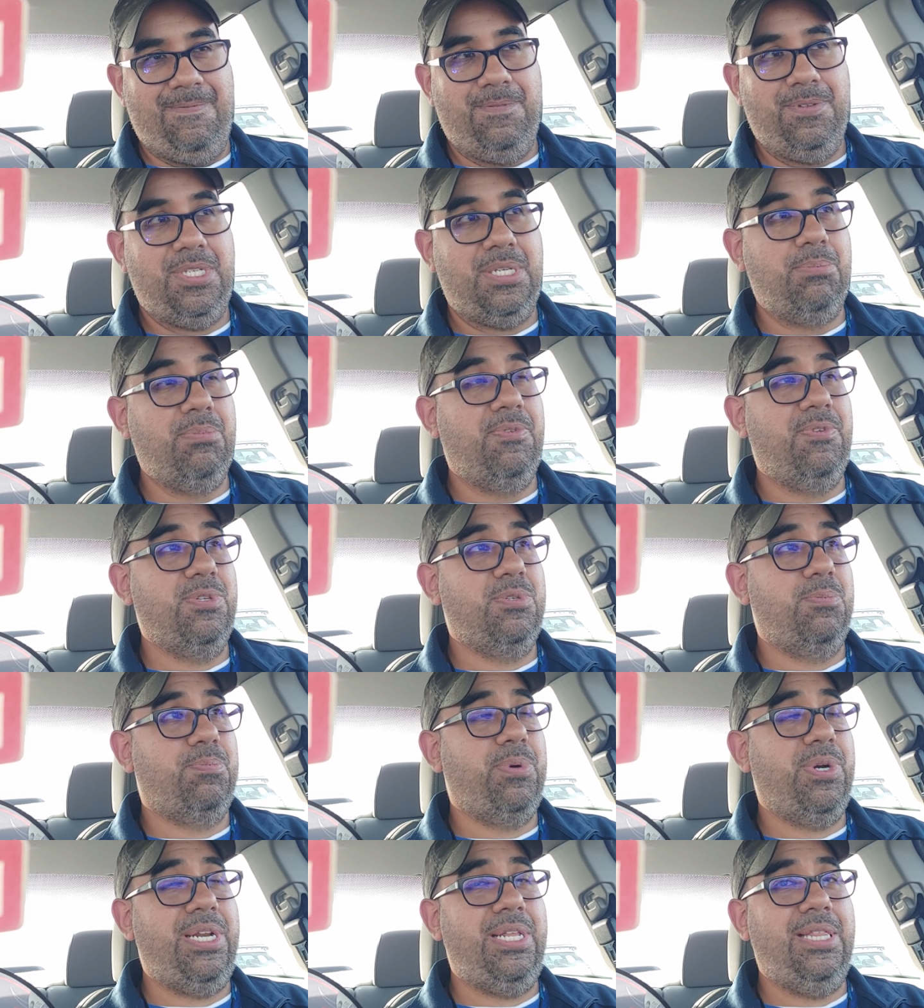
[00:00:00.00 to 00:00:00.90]
Some of us
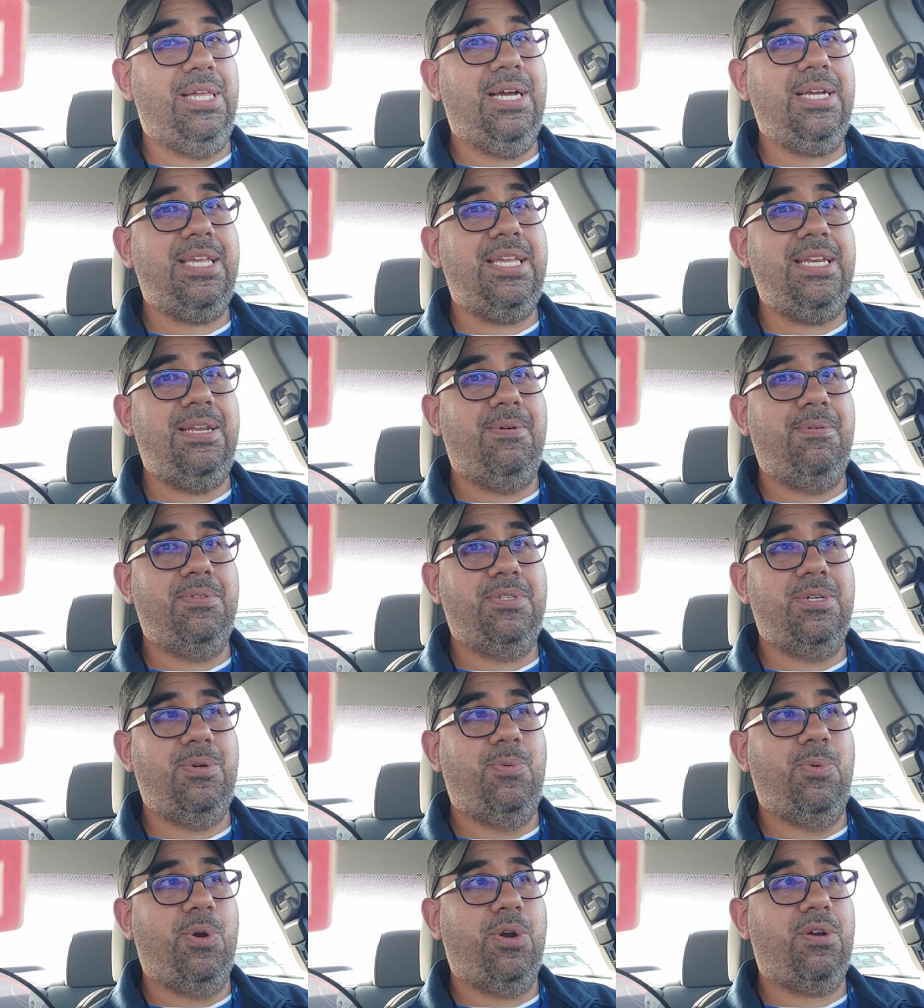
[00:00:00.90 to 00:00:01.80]
were pretty lucky to,
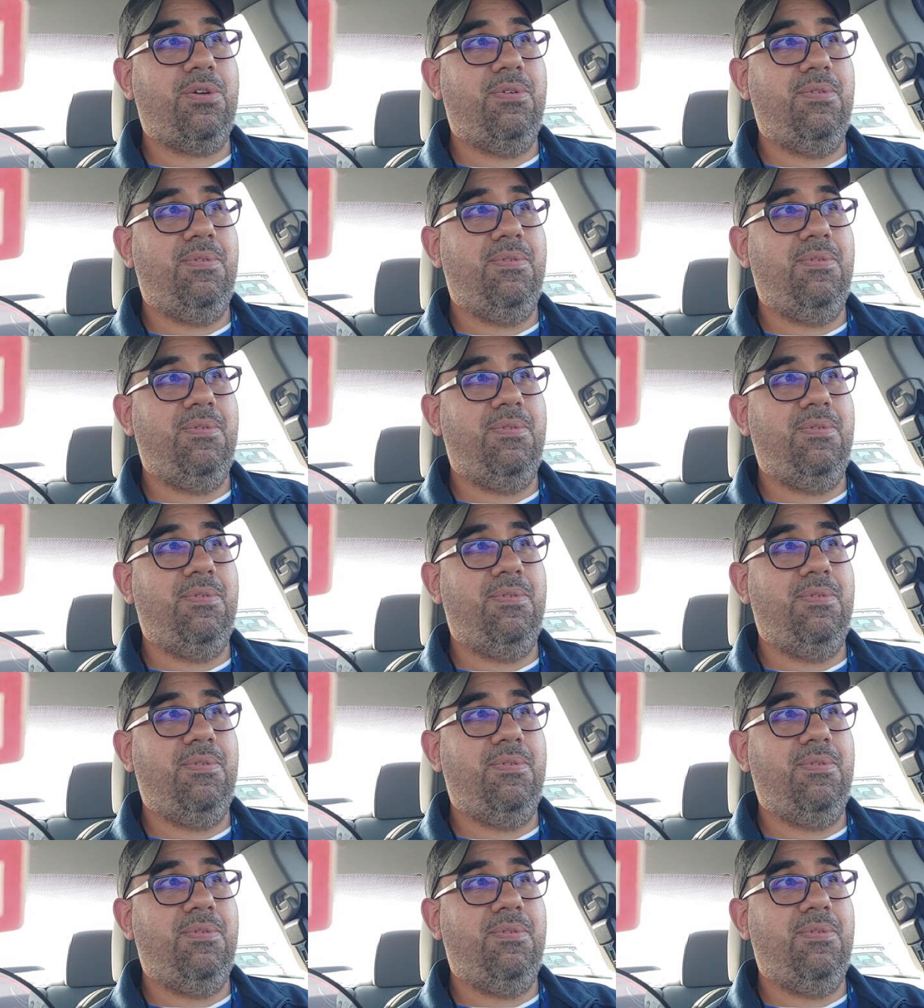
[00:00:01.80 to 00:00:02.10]
to work